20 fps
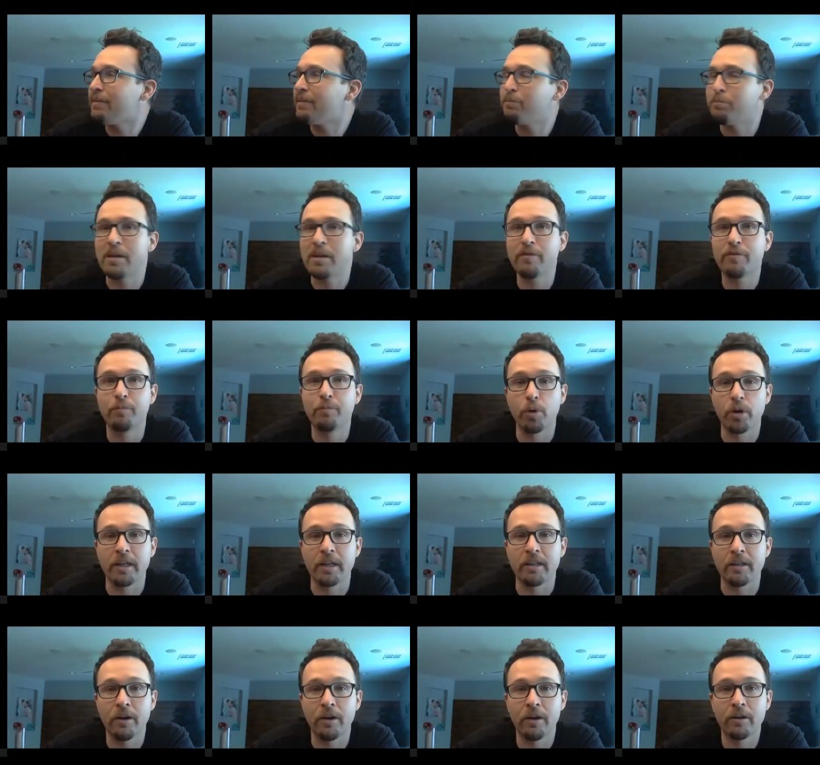Beef
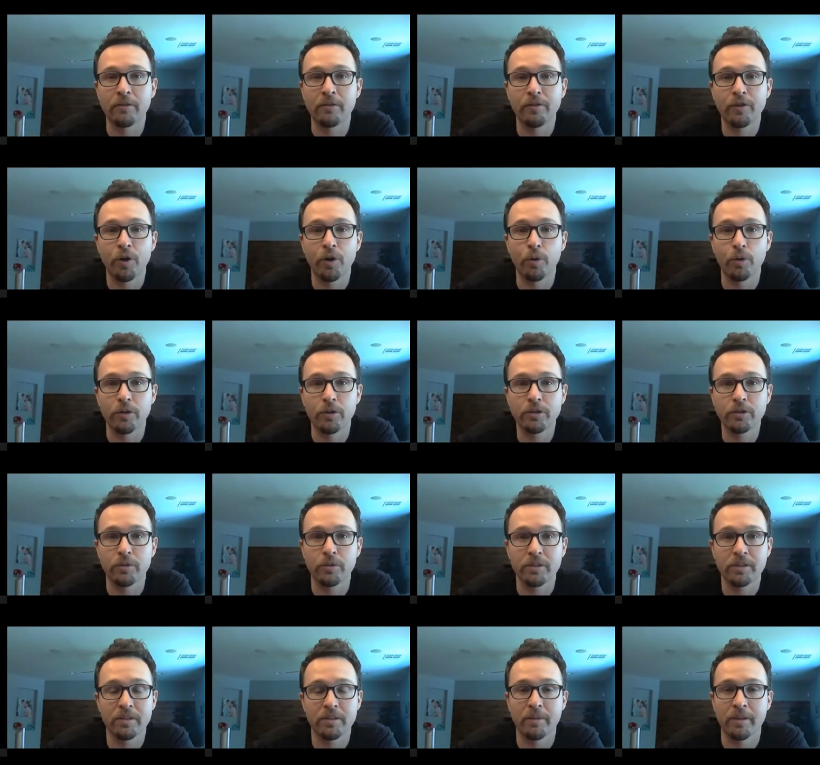bourguignon, of course,
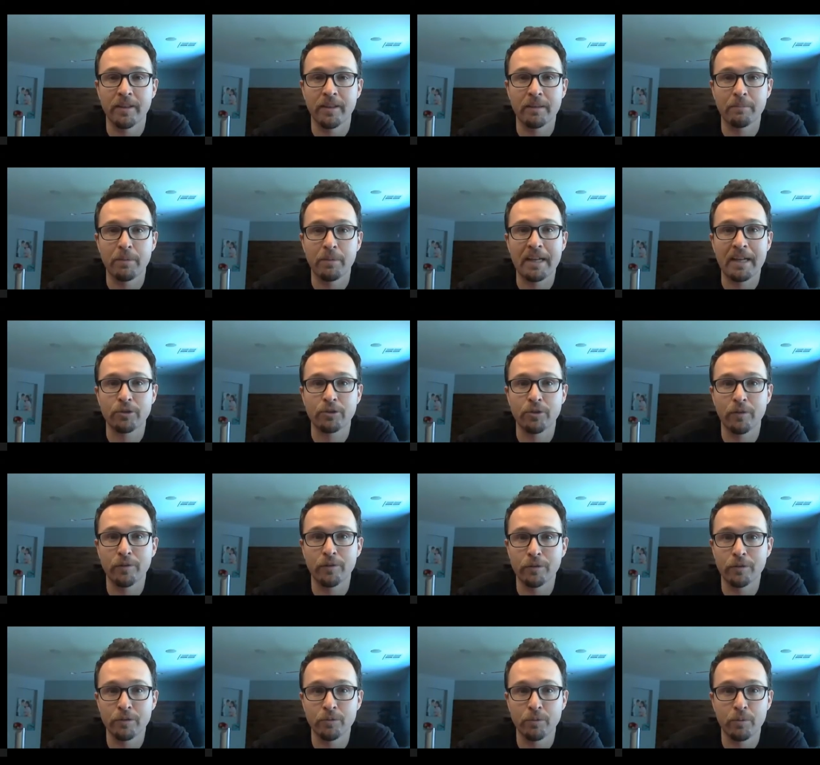with something like black
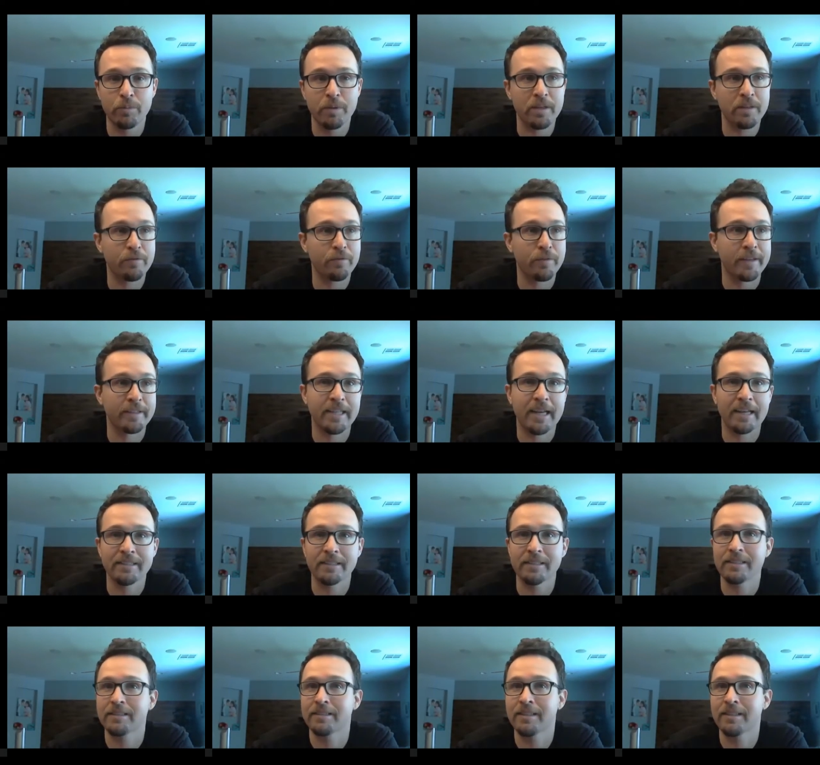truffles would be fantastic.